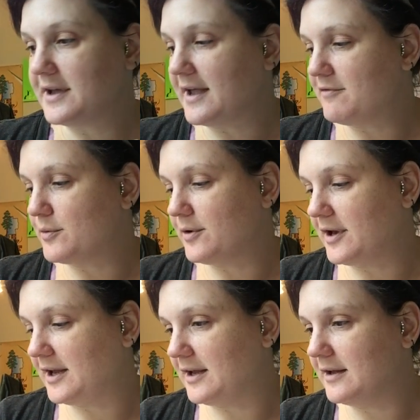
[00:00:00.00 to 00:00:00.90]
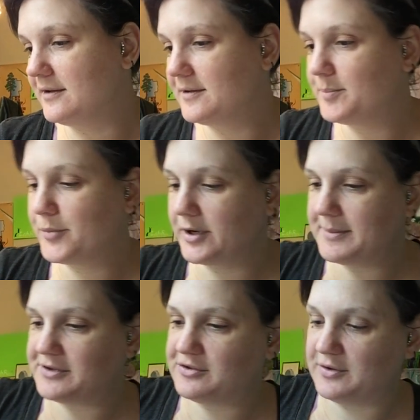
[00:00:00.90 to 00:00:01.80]
I've already pretty
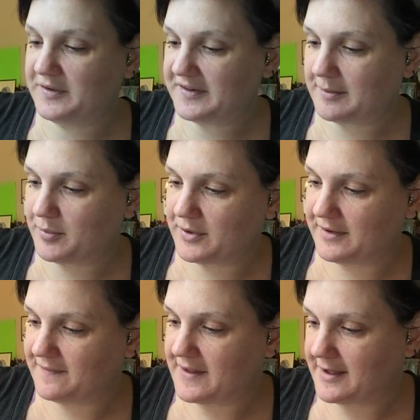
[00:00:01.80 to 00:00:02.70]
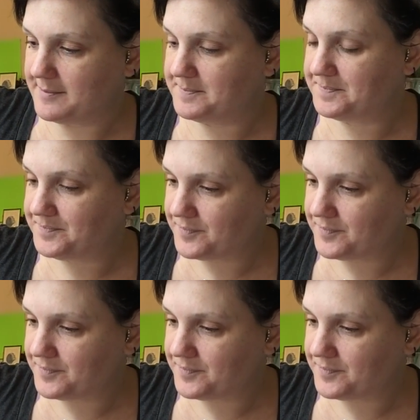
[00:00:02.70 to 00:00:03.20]
much used up one of them.